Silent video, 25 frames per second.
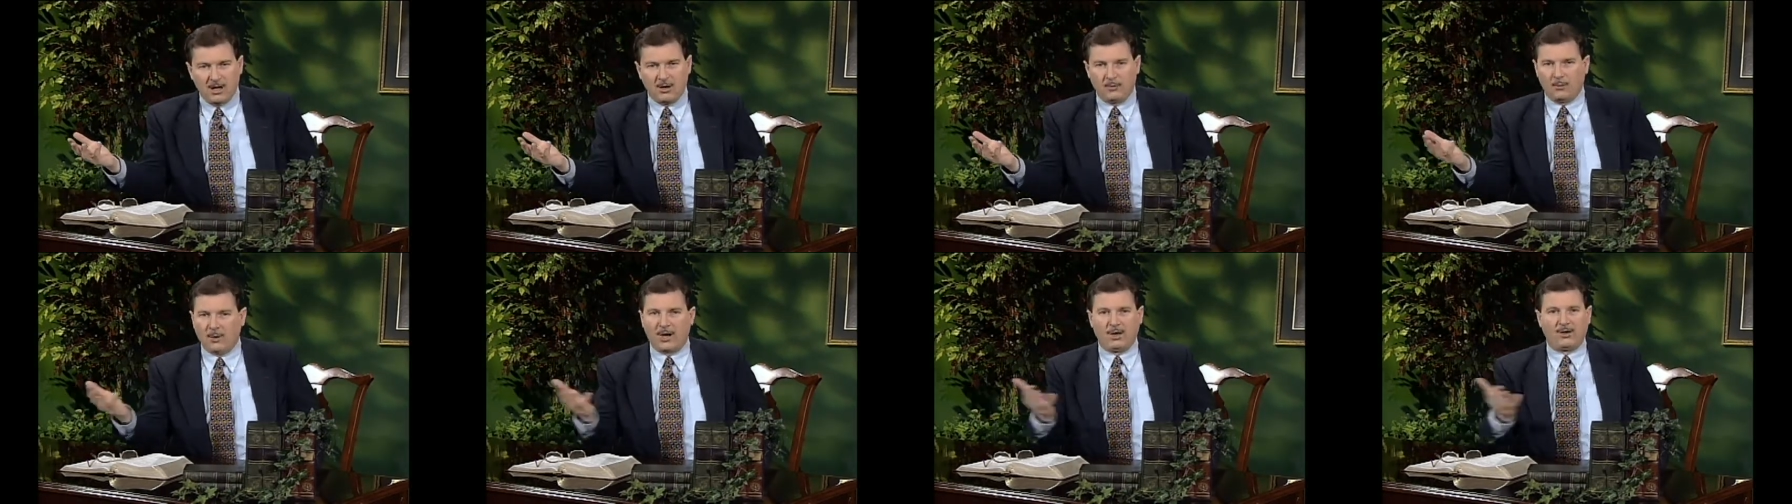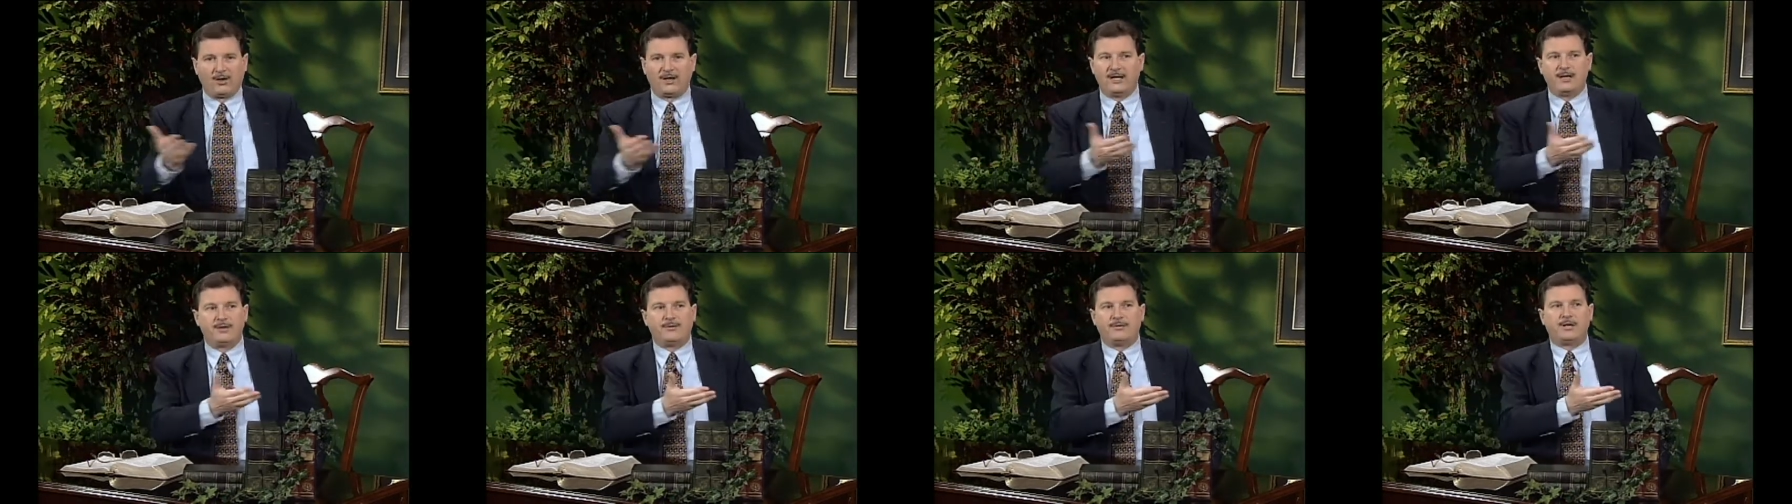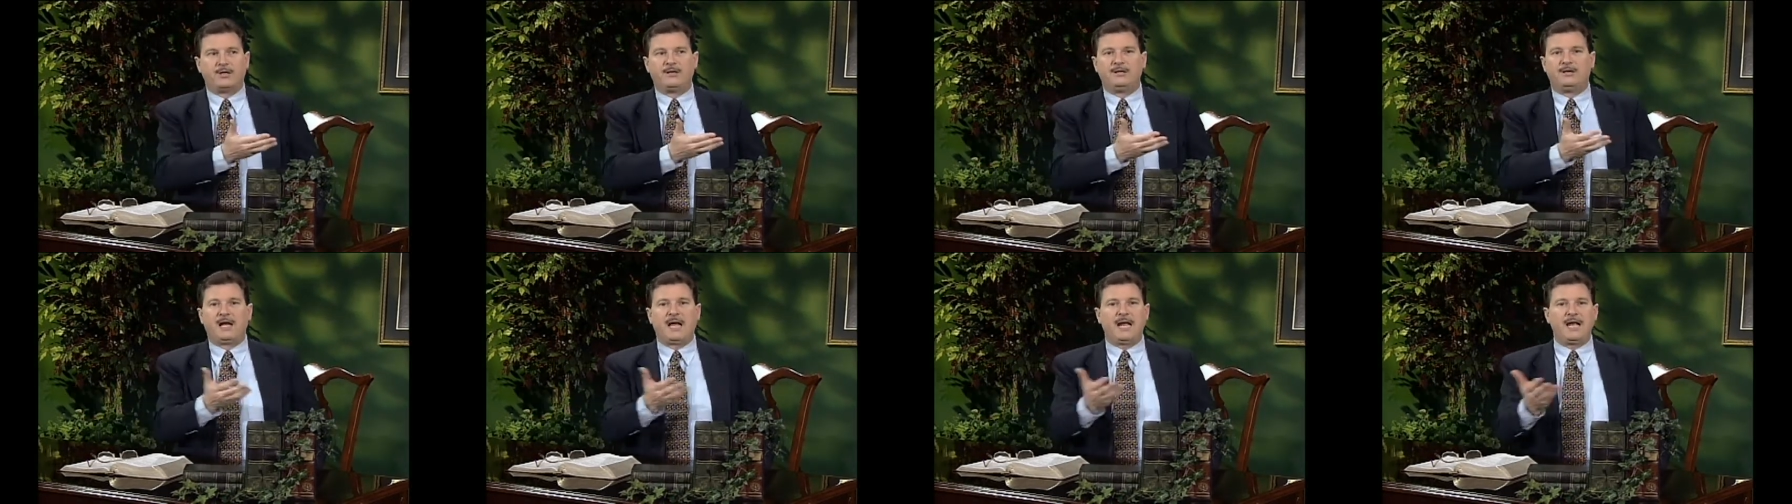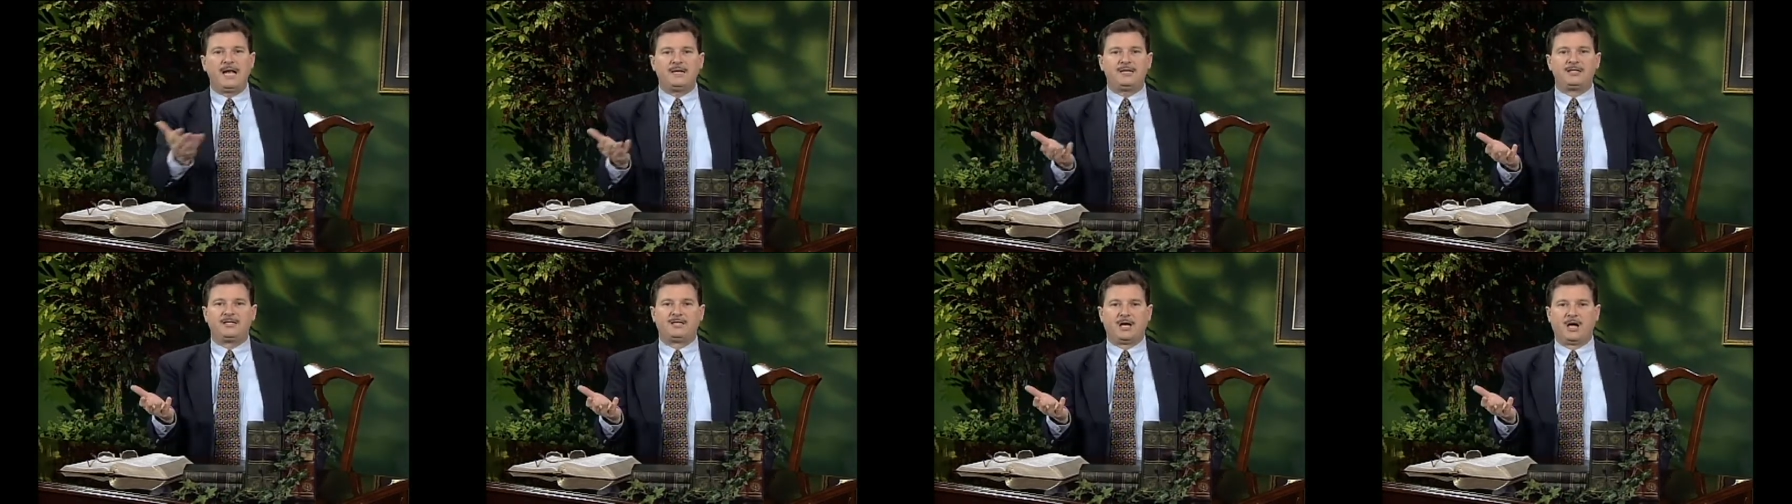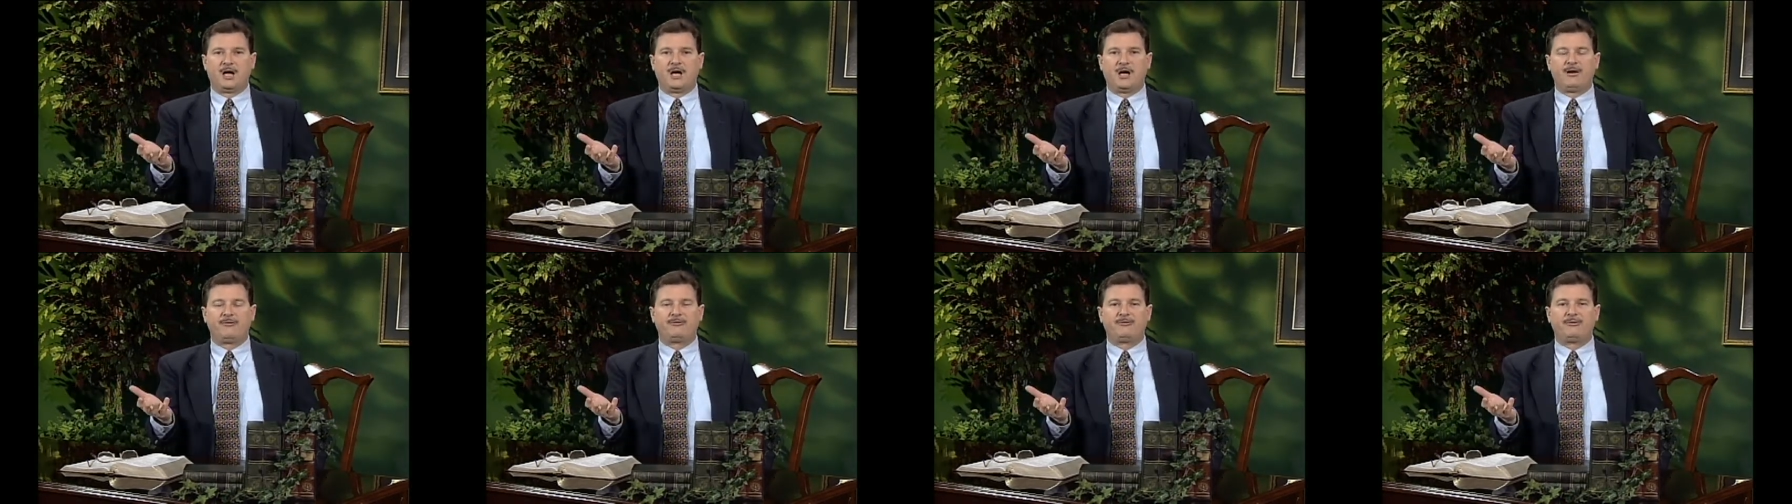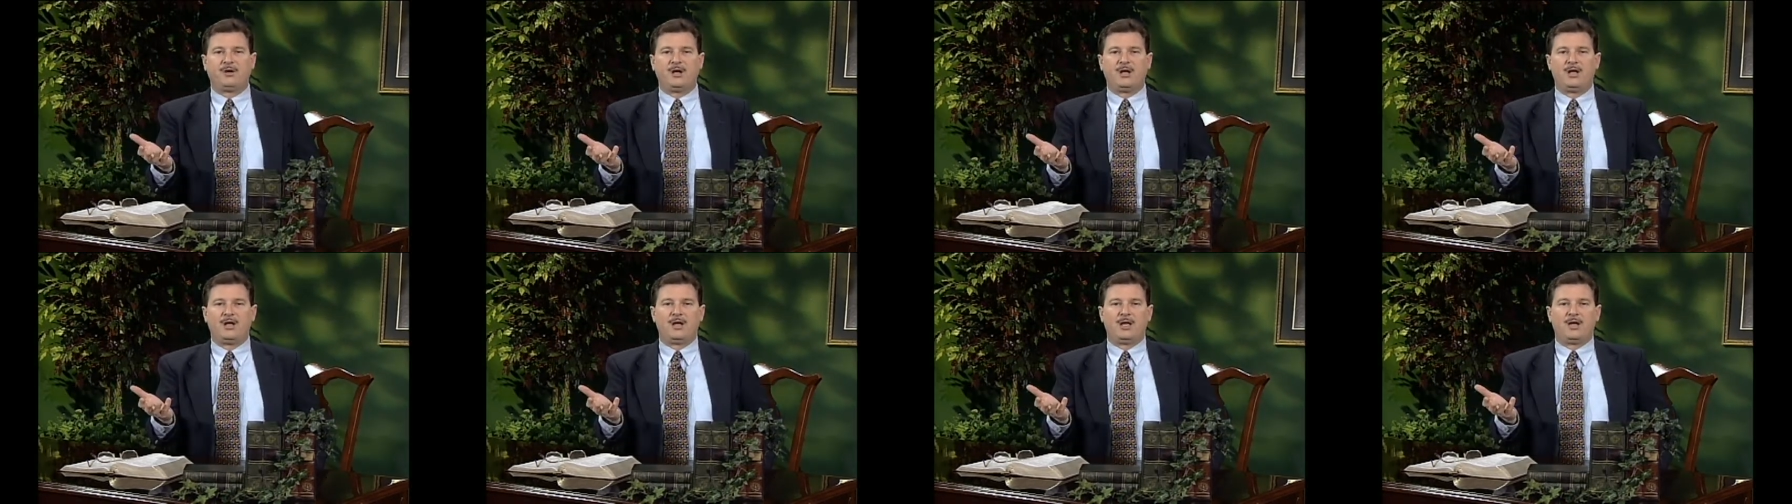Well, in the days of
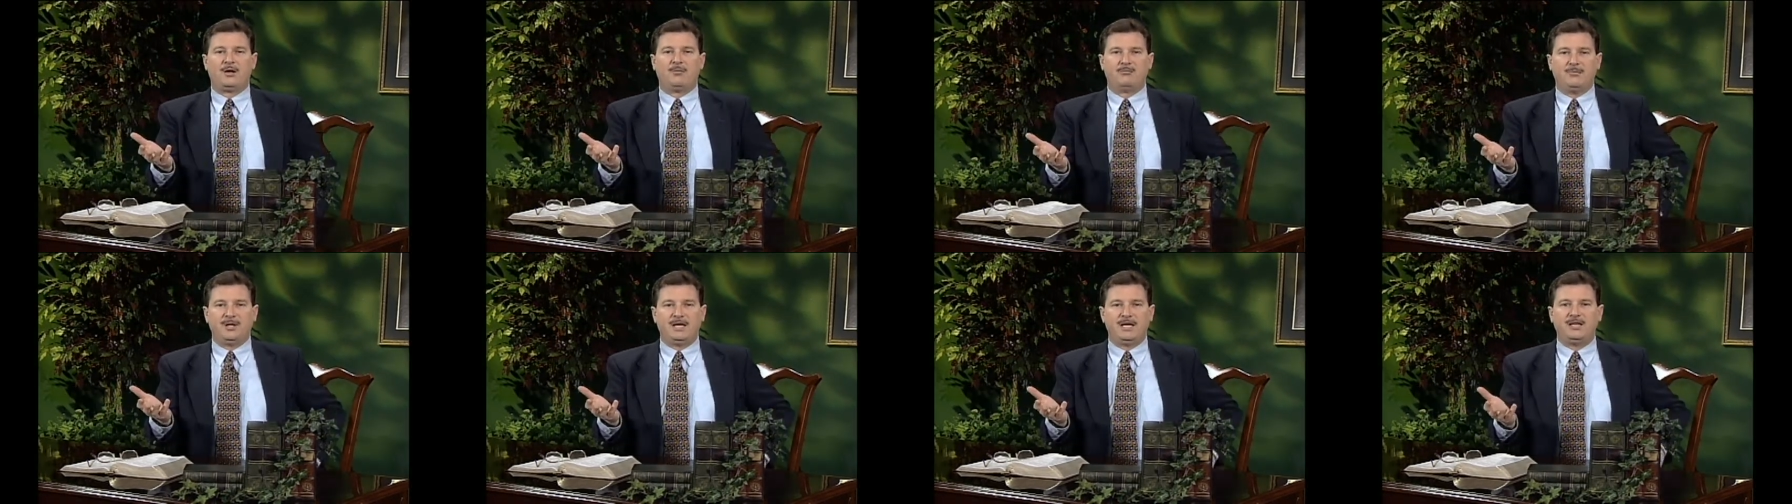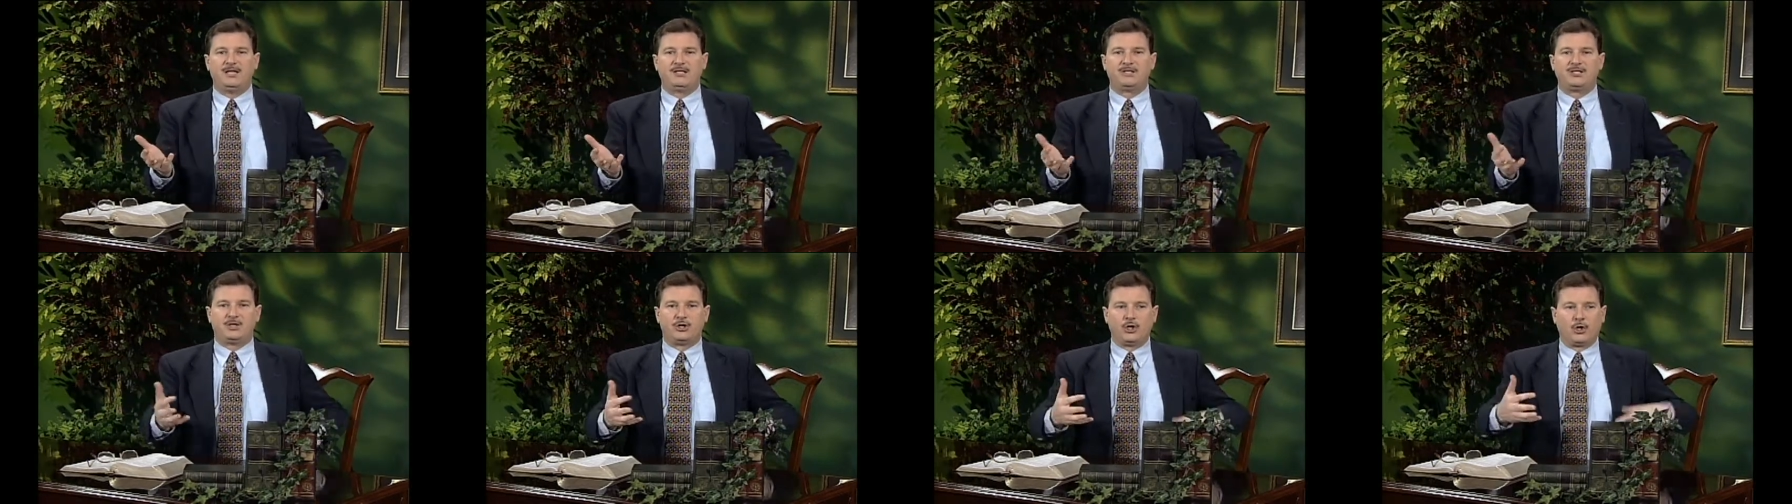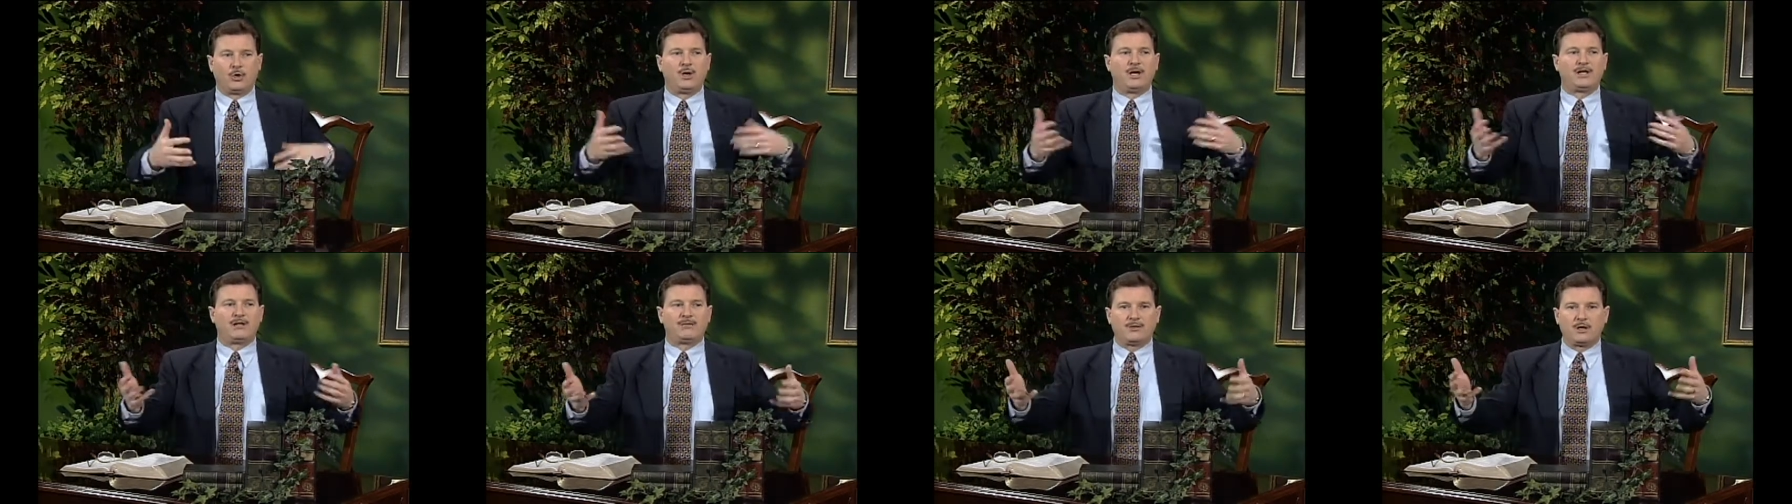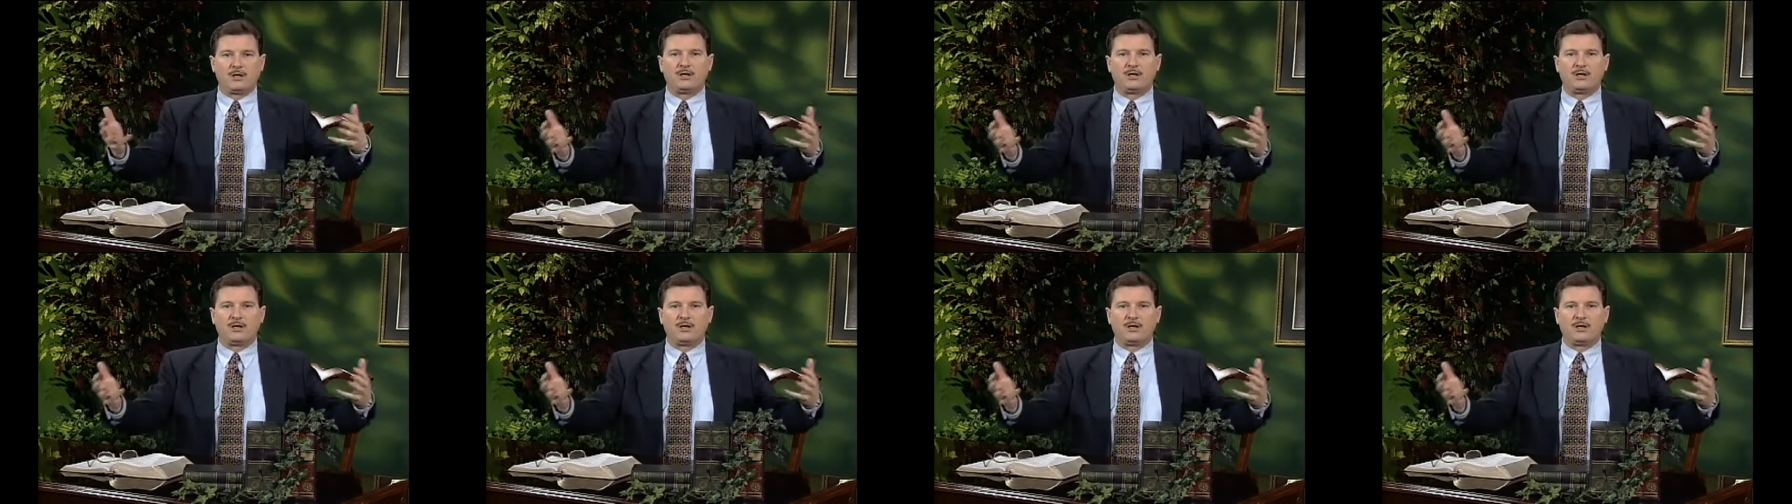means during the